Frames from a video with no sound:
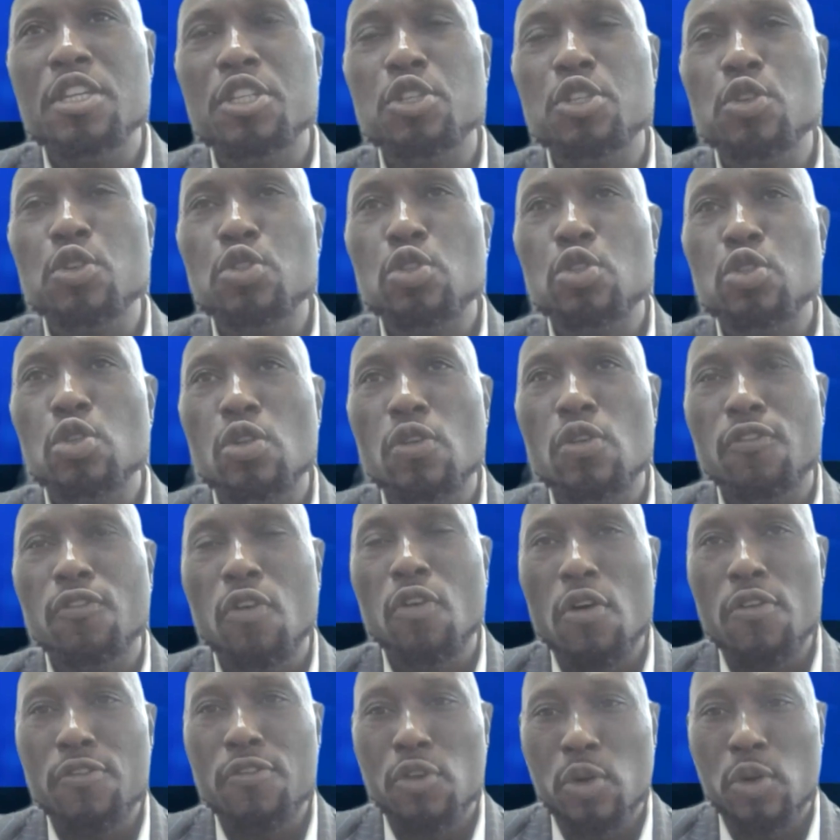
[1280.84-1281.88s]
issues to the
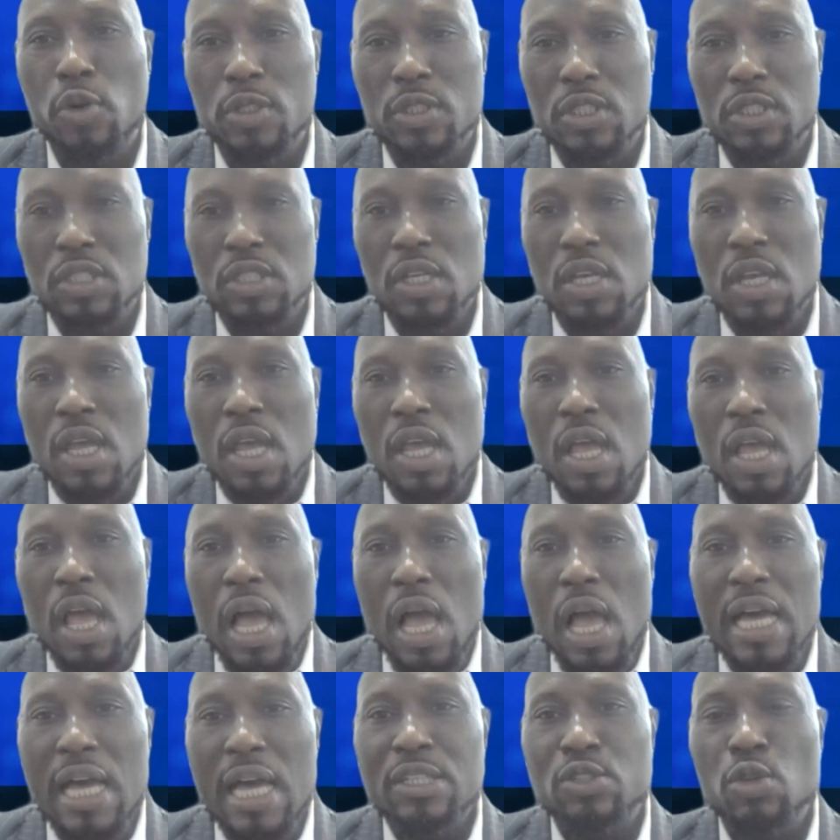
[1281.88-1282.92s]
forefront.
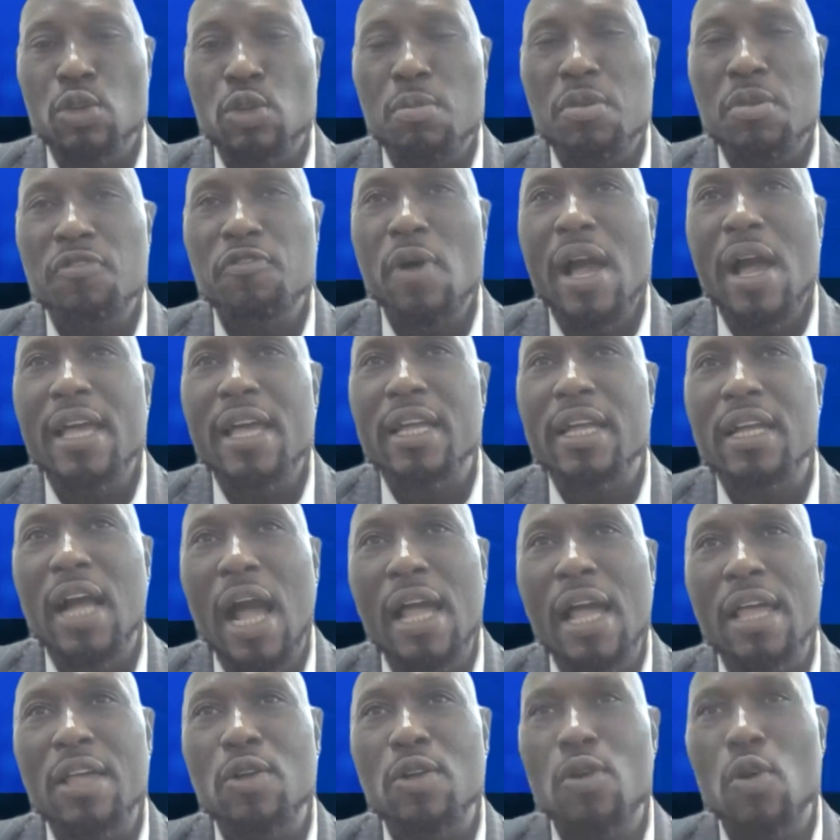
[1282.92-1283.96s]
And so before
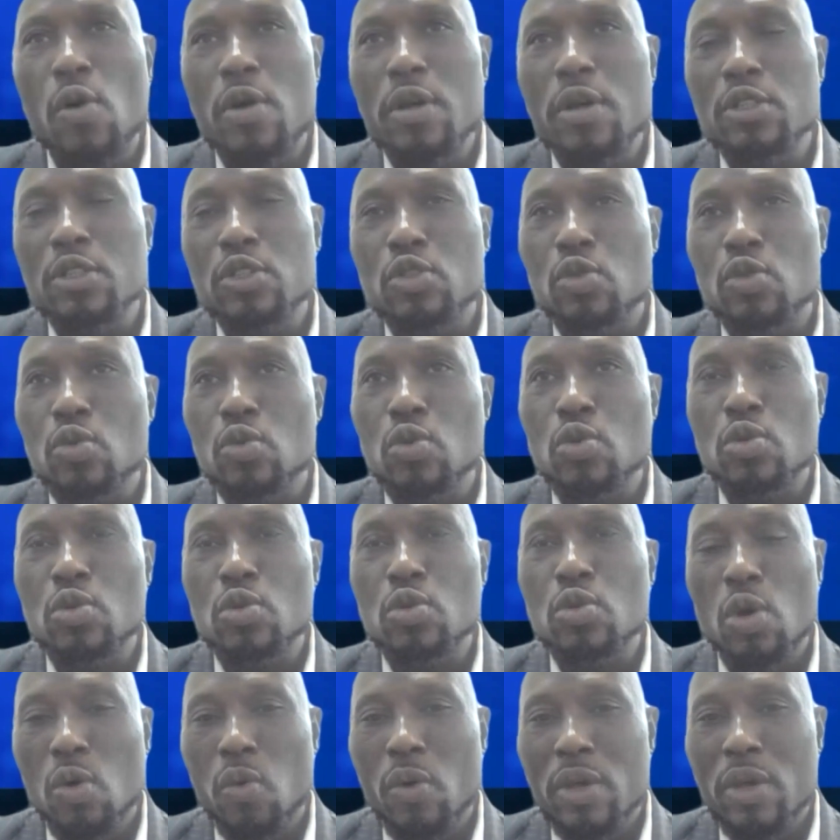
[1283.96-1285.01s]
I go into
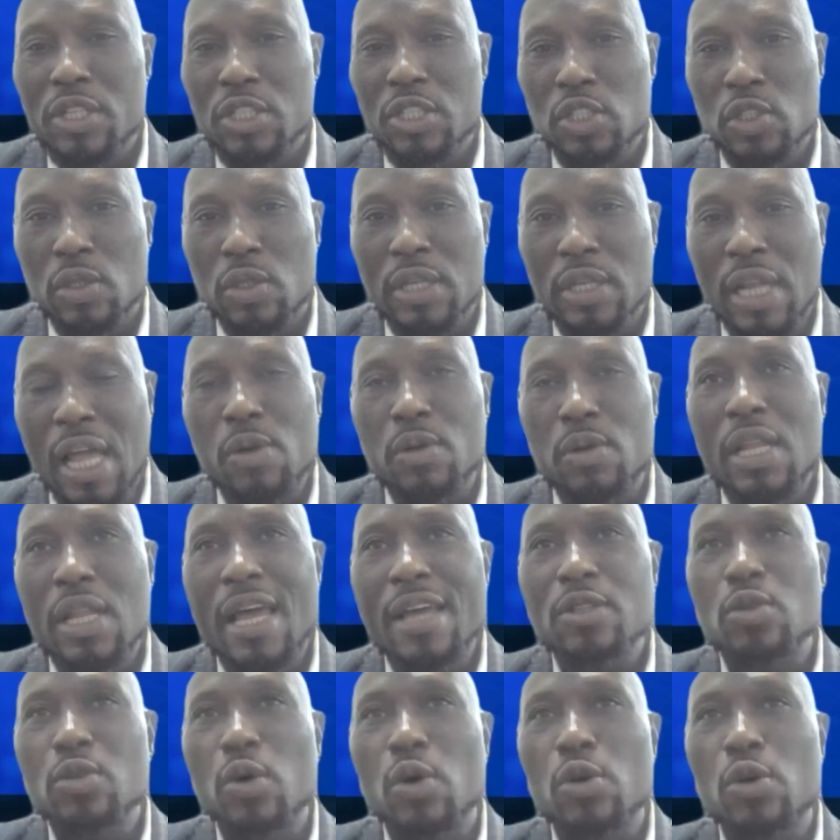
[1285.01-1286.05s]
your question, I would
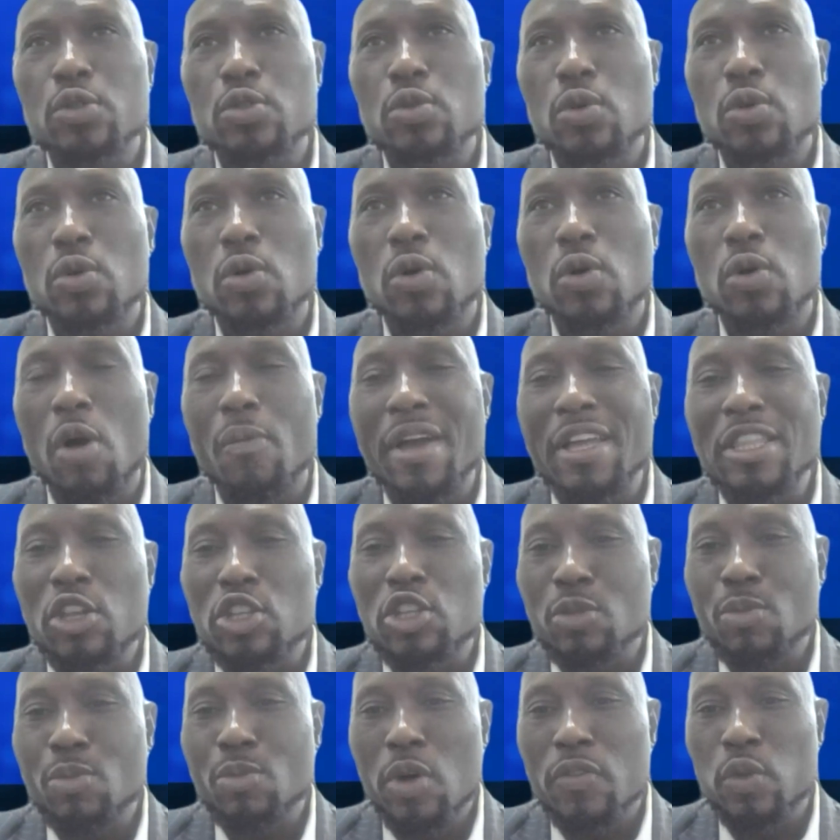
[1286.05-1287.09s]
like to also comment
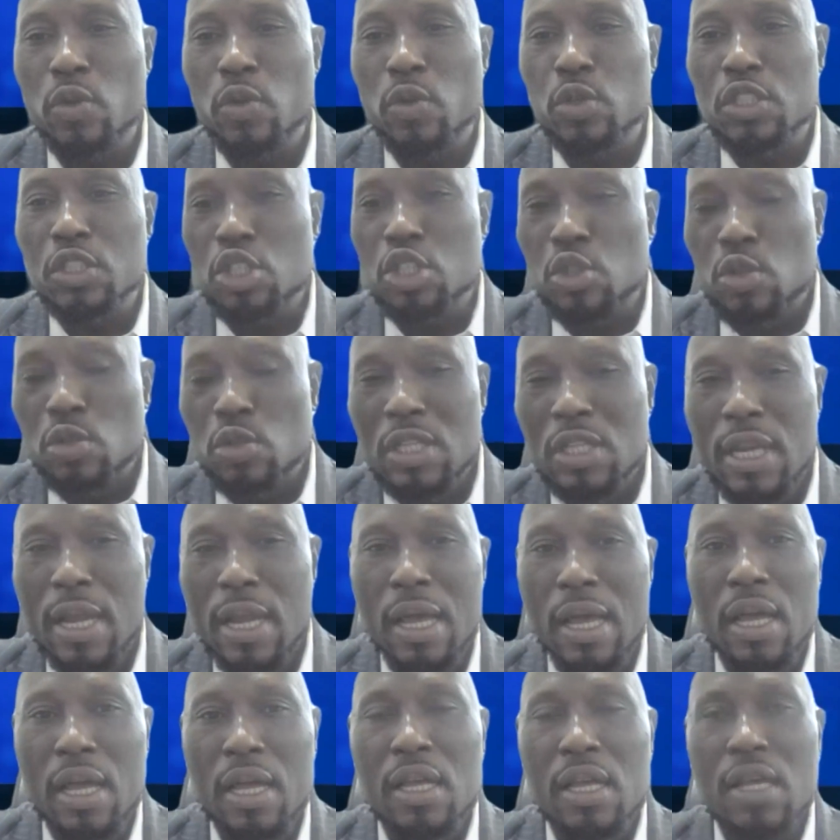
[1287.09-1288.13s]
on some of those issues that
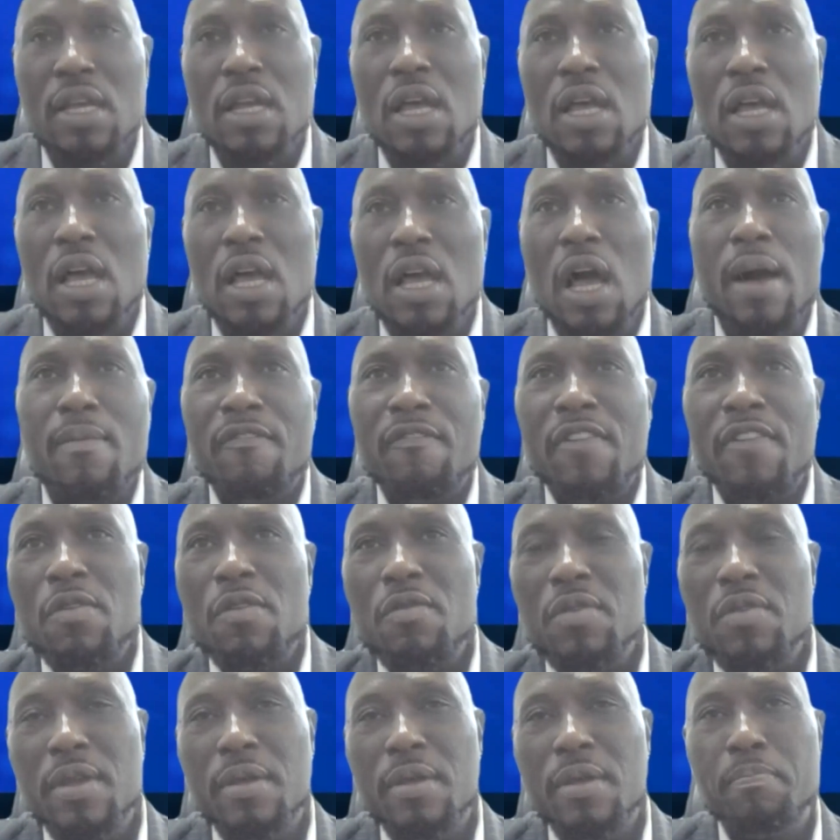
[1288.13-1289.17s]
are
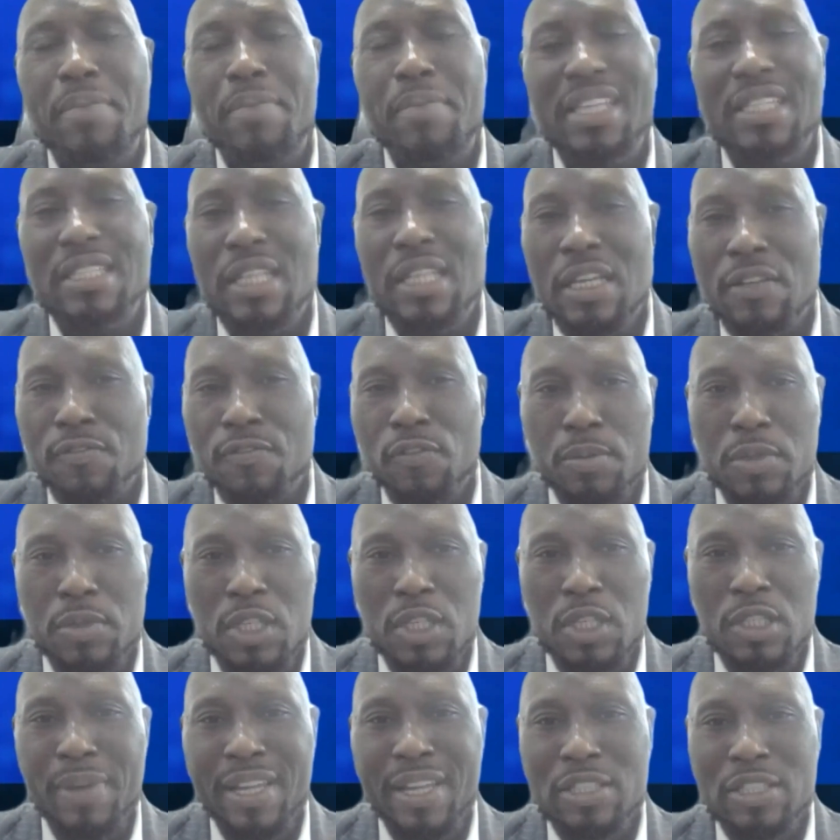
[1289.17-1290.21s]
very pertinent of
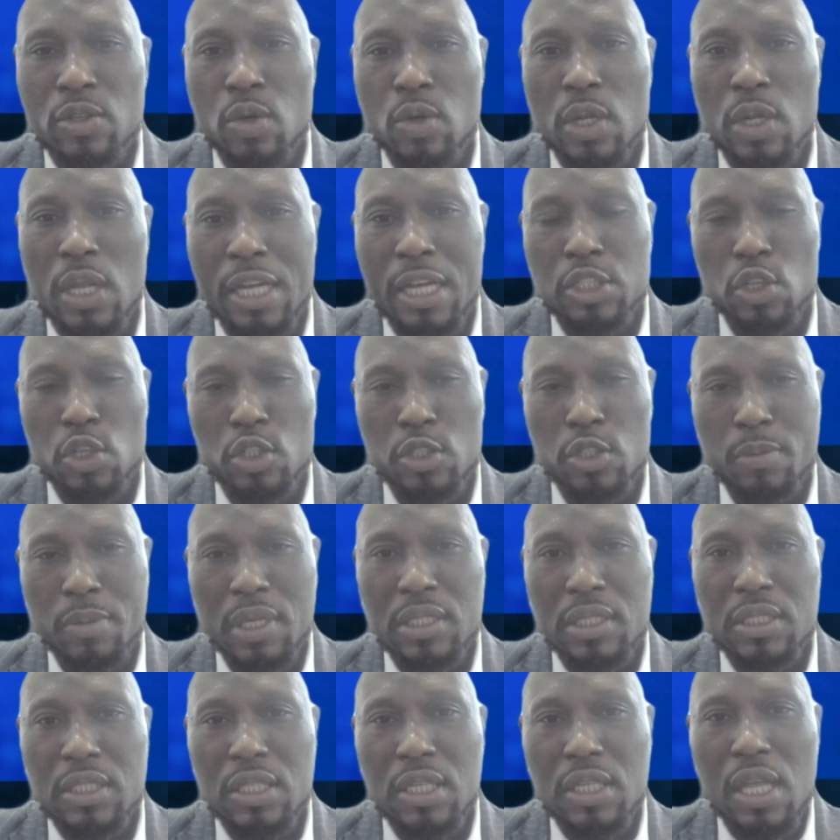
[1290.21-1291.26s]
this particular
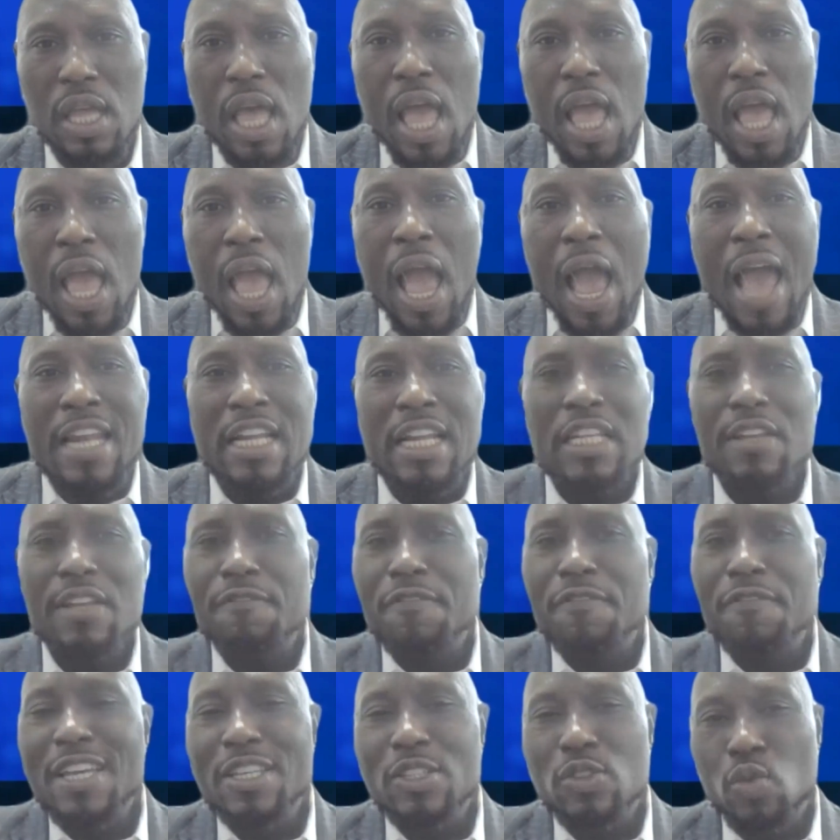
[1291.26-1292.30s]
judgment. I think
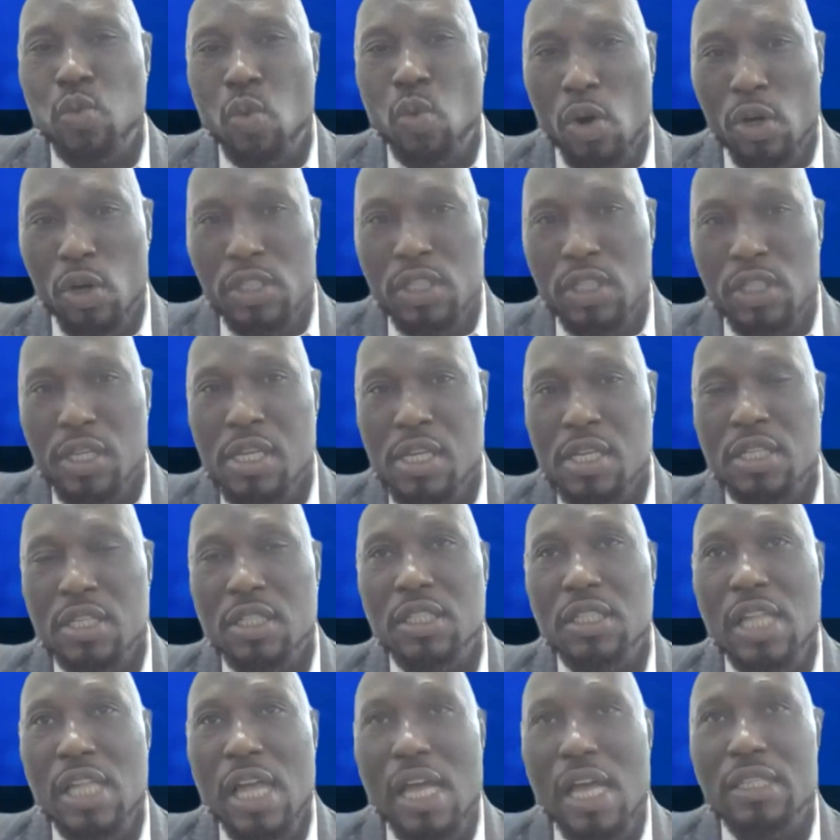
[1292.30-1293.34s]
the first one
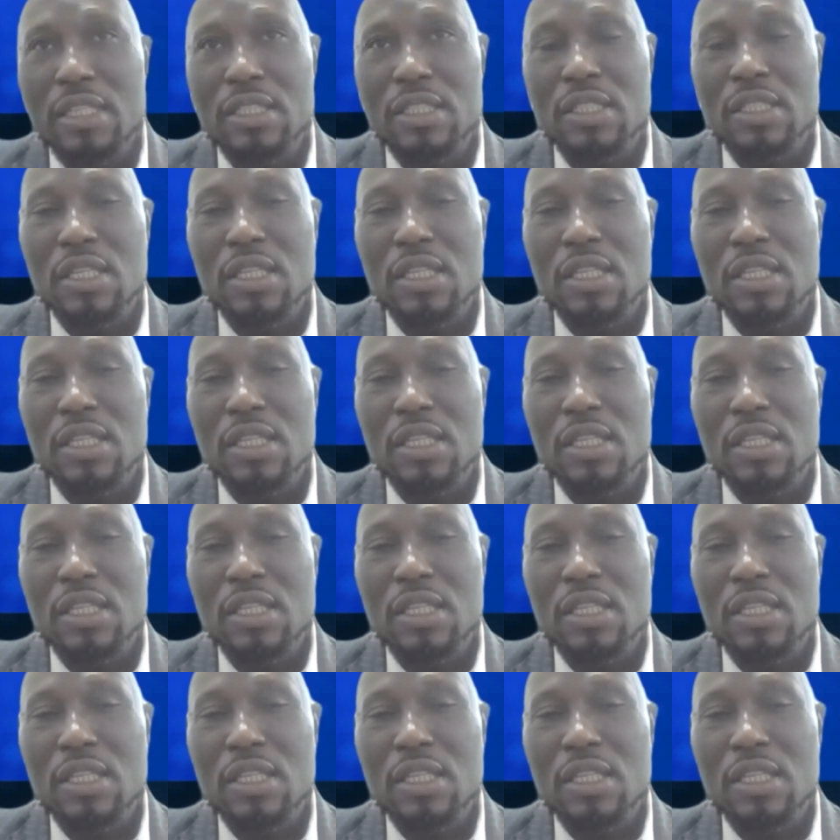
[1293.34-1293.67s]
is that